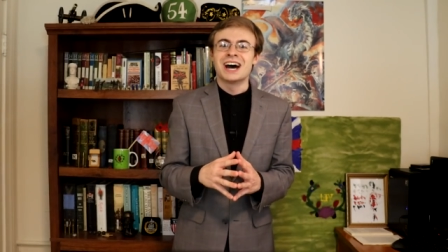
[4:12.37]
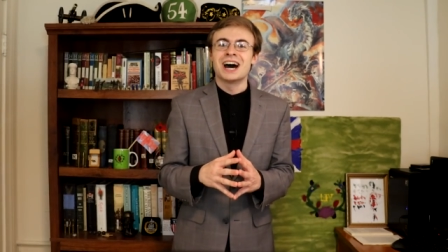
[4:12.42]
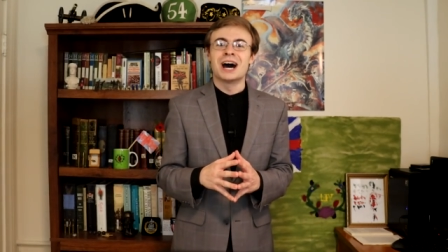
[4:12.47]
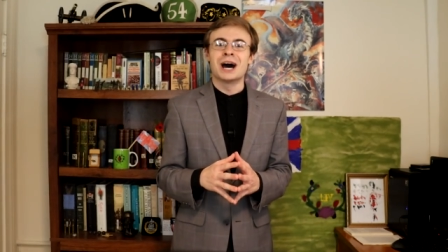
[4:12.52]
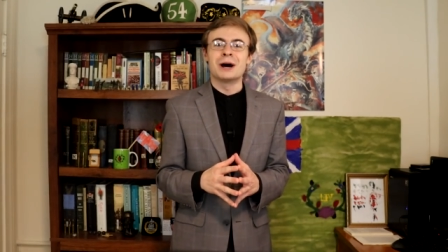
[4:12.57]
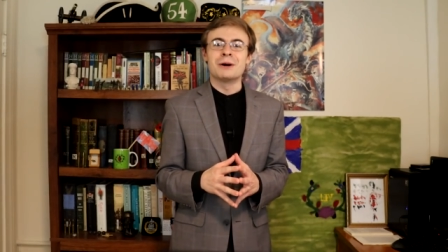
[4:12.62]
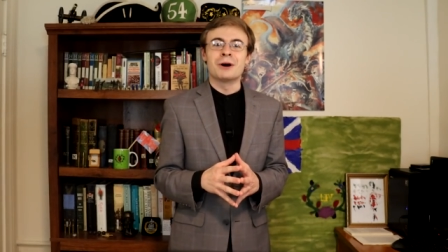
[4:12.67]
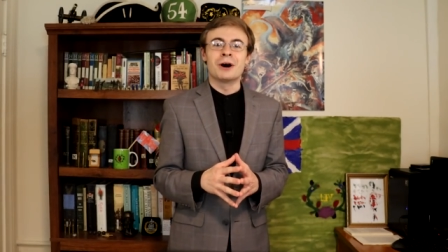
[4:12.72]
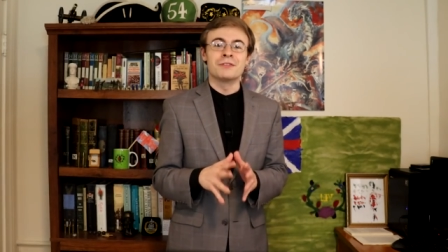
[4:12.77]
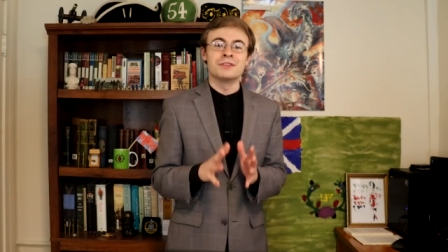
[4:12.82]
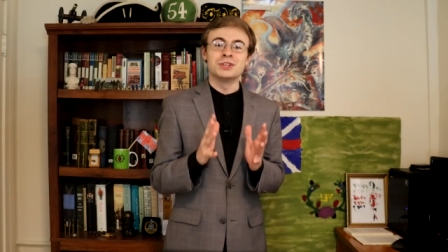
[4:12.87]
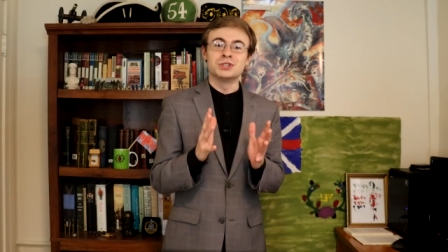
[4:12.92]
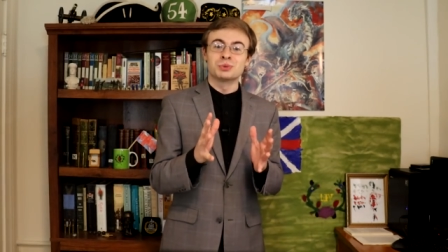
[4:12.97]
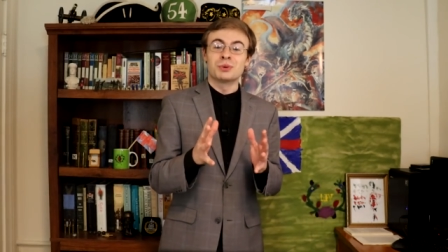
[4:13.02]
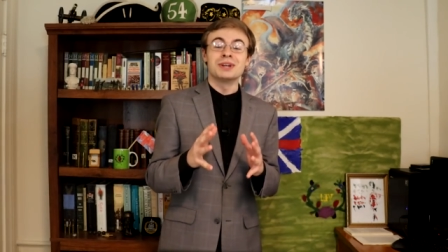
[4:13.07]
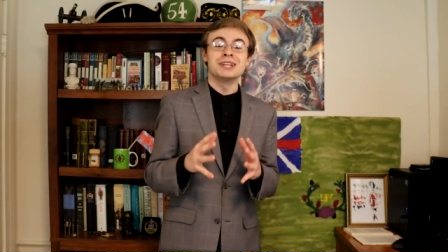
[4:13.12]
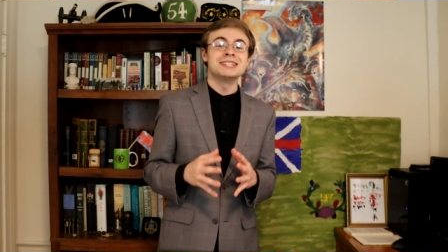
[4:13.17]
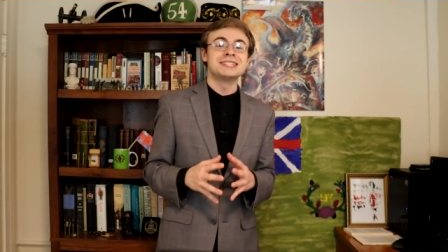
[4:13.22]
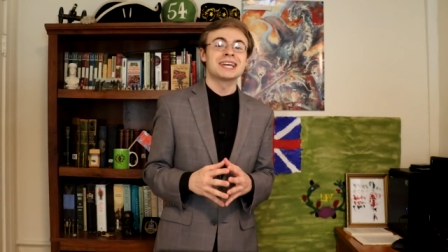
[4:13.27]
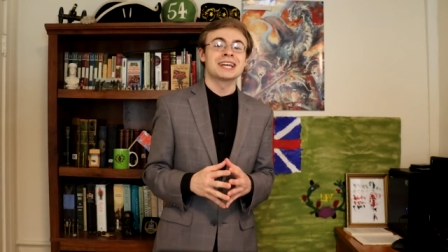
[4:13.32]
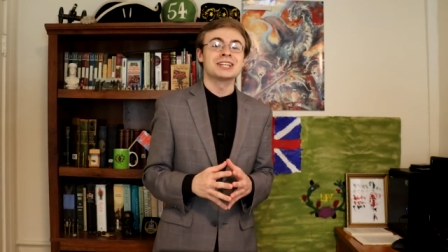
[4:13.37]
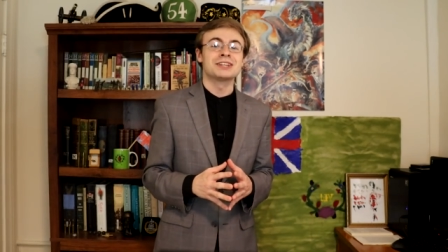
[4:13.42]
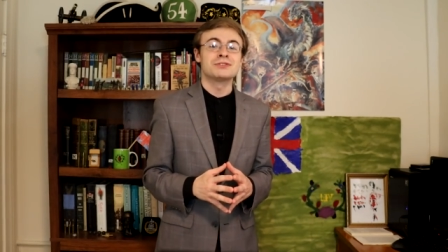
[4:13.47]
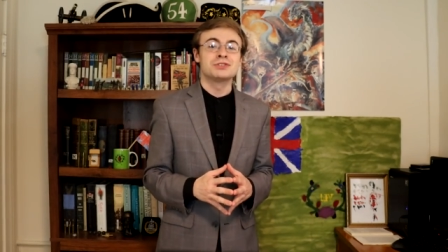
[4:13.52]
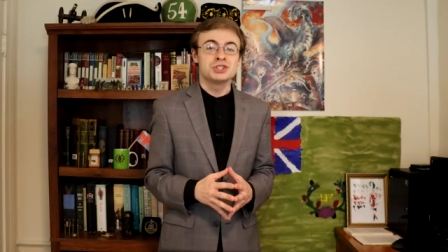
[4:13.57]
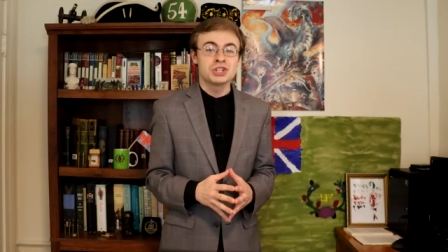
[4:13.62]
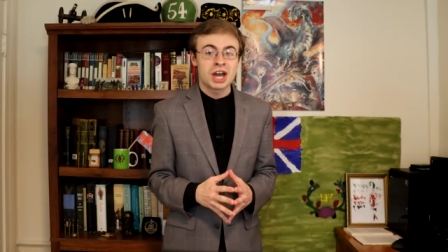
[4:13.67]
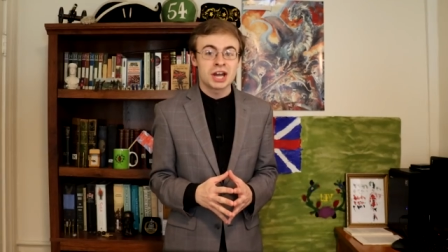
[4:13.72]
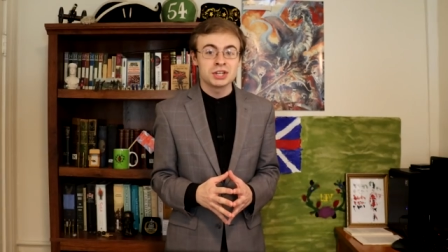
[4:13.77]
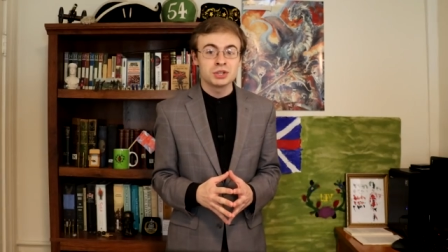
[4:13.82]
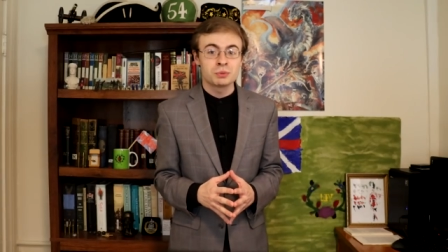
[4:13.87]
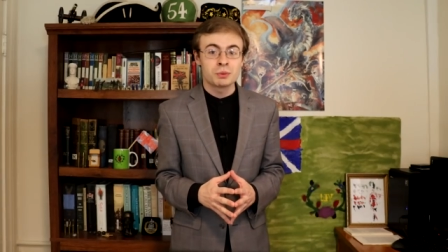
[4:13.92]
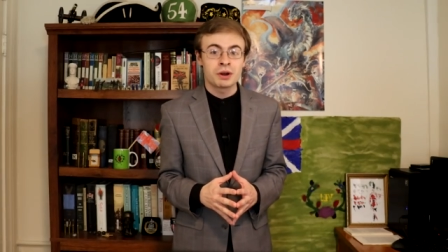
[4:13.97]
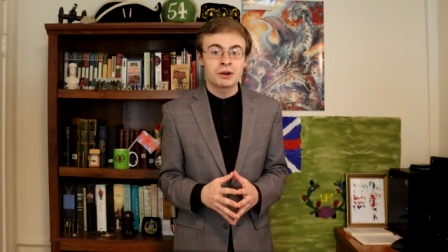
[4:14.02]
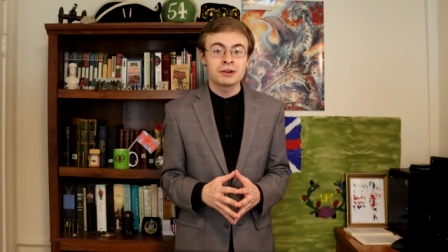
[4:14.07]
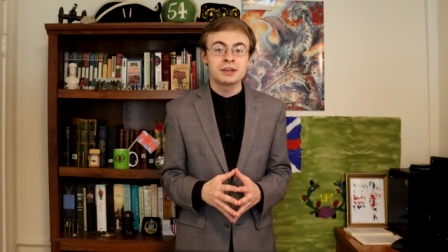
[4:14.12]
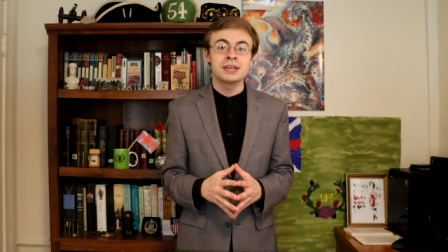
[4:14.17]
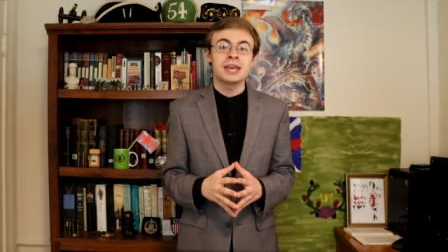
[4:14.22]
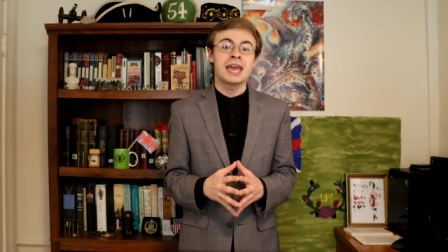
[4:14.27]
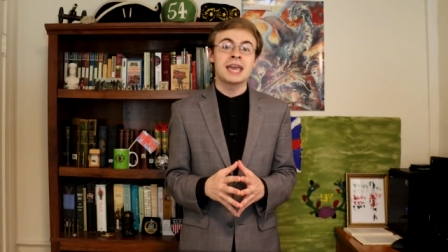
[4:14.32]
uh, on the 22nd of
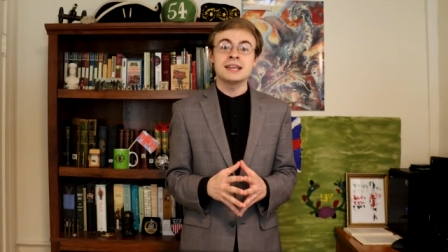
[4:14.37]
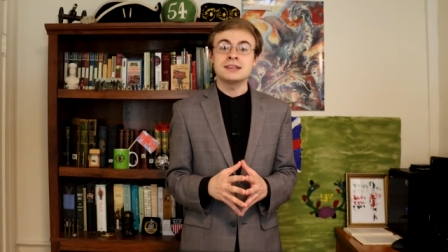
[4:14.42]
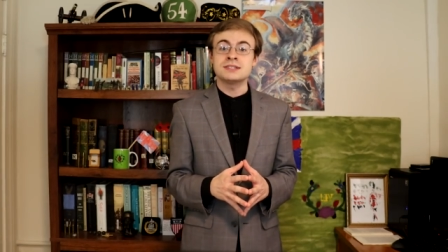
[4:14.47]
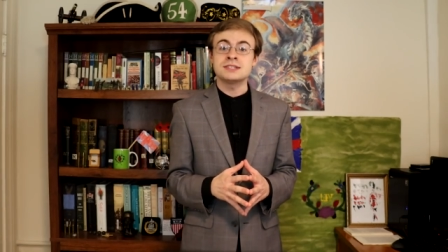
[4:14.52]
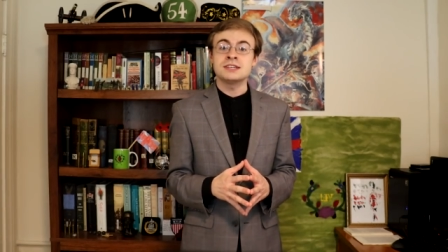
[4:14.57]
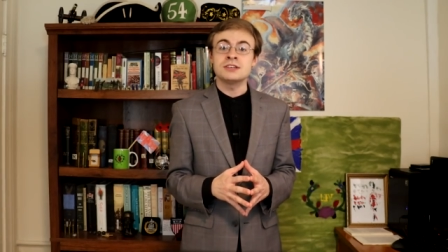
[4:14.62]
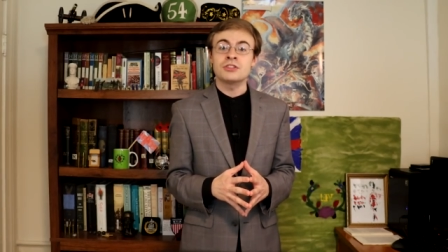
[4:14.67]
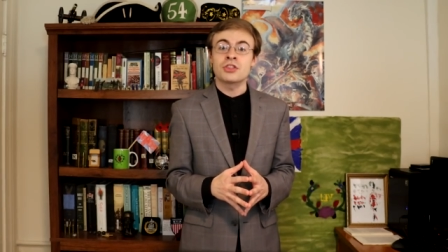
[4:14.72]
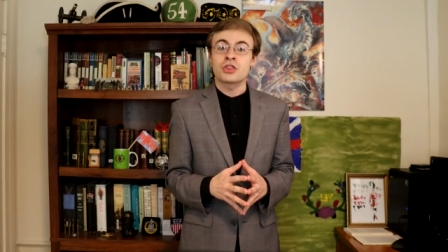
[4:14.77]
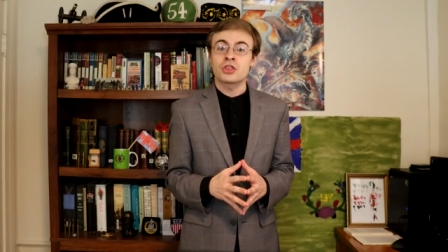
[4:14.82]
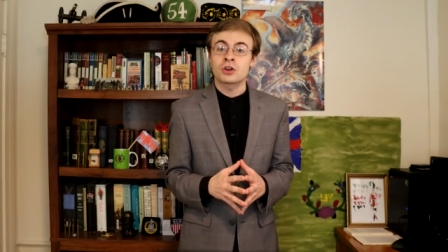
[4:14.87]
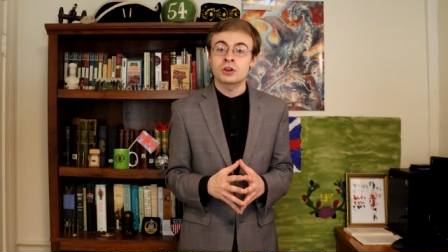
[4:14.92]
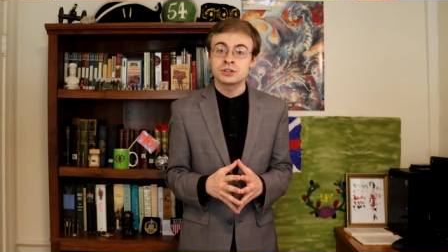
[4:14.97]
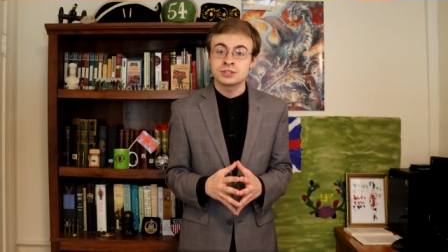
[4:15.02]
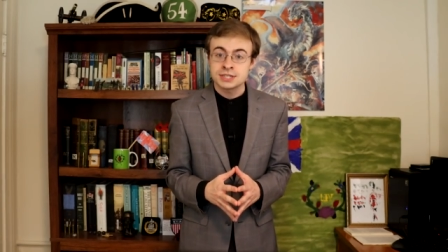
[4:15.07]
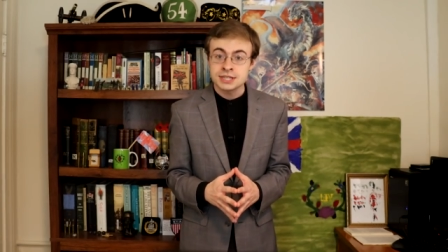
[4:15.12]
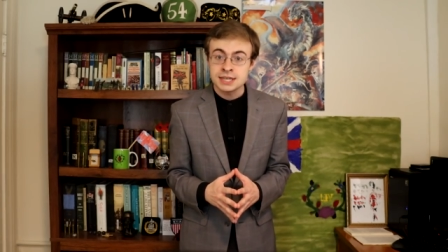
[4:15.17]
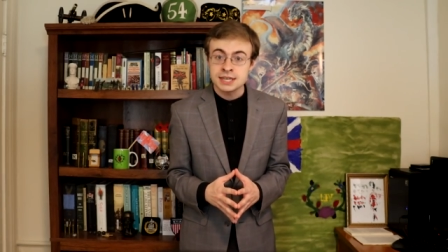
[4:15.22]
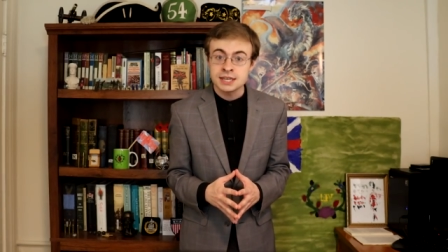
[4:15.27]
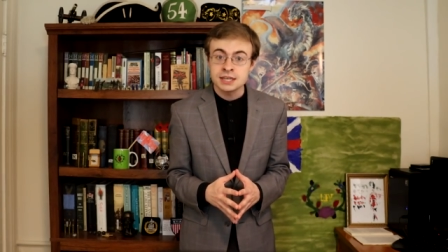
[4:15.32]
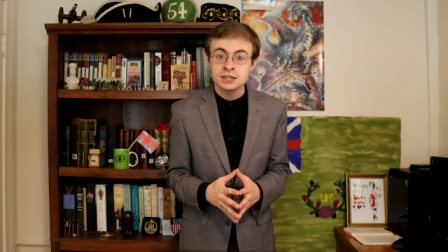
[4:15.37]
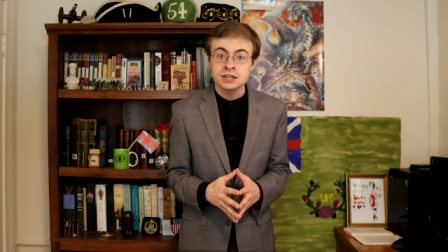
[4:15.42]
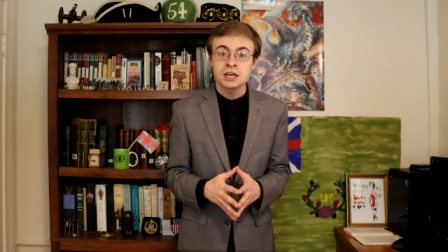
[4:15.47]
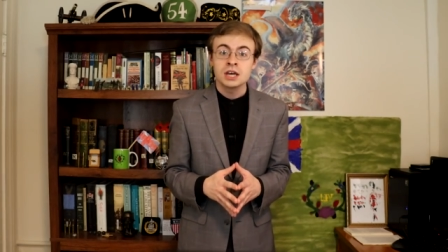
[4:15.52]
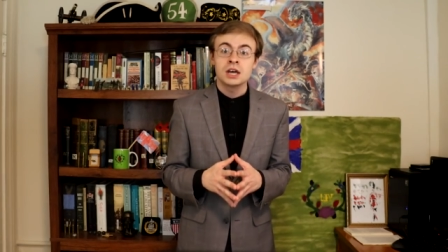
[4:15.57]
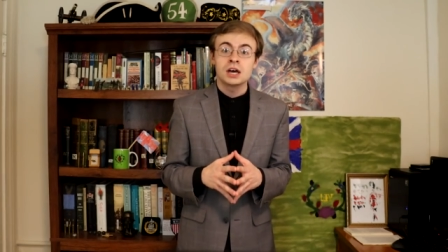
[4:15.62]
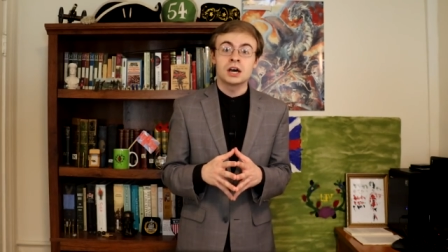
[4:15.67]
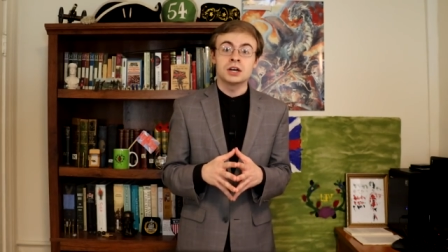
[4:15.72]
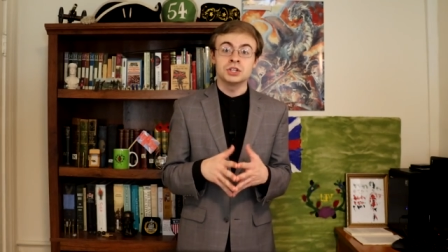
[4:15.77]
January 1813,